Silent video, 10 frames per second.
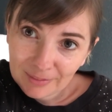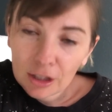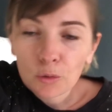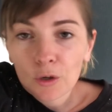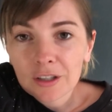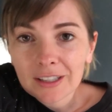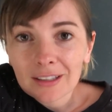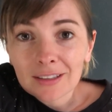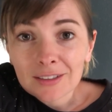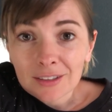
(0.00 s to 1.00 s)
And a quirk
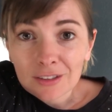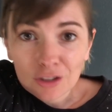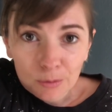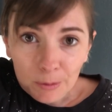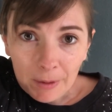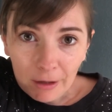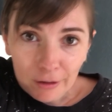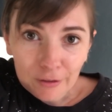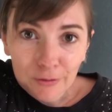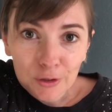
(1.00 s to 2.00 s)
is a
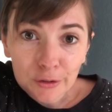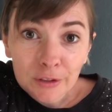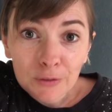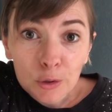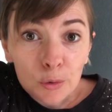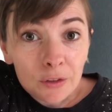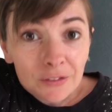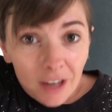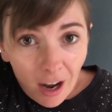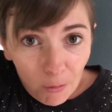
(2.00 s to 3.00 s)
superpower for those of you who
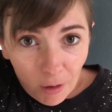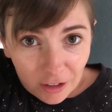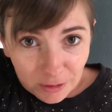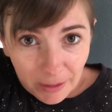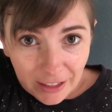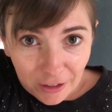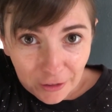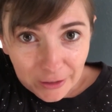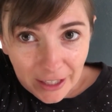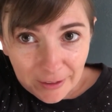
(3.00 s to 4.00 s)
have not watched My
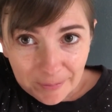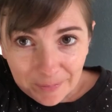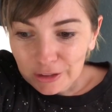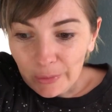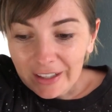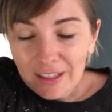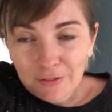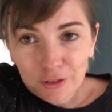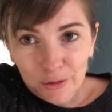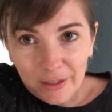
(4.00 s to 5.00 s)
Hero yet. So I
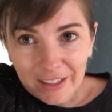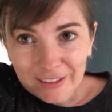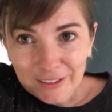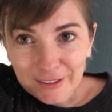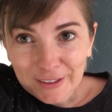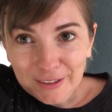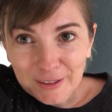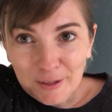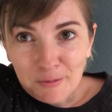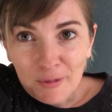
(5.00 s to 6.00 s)
gave two
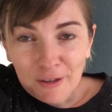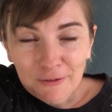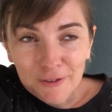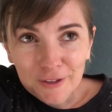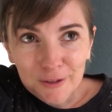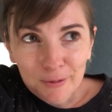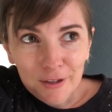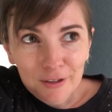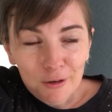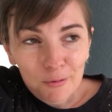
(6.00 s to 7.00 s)
answers. My first
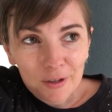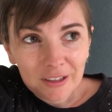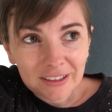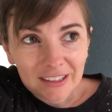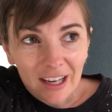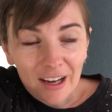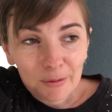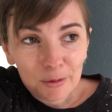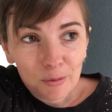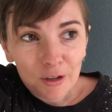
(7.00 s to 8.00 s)
one was
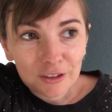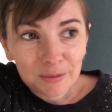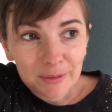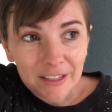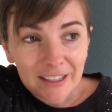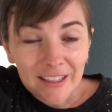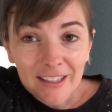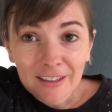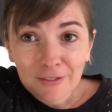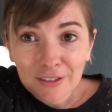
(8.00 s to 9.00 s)
I would want to
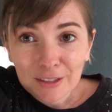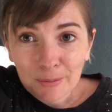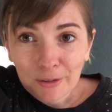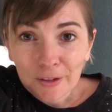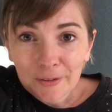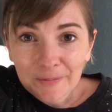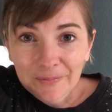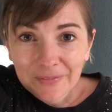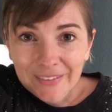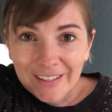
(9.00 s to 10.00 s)
be invisible.
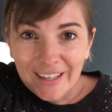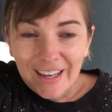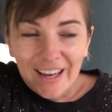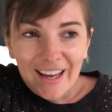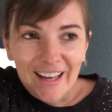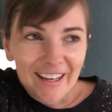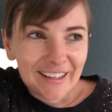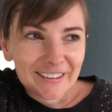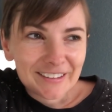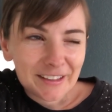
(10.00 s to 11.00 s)

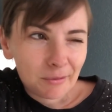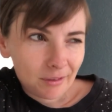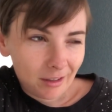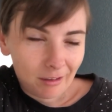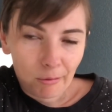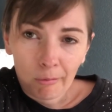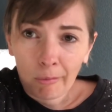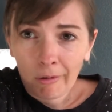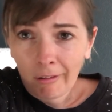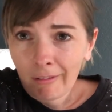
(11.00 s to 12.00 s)
And they were like,
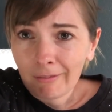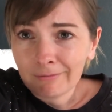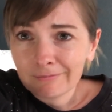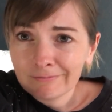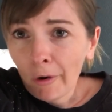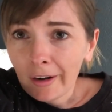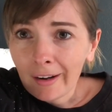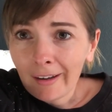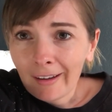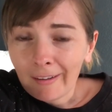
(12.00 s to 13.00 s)
well,
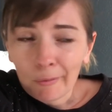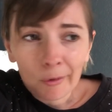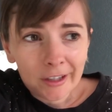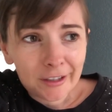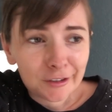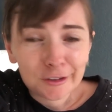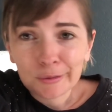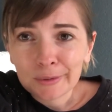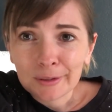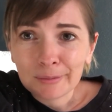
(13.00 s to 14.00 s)
what uh what can you
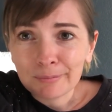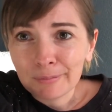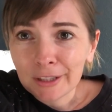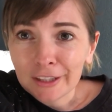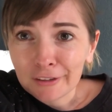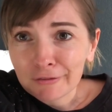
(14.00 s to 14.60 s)
do with being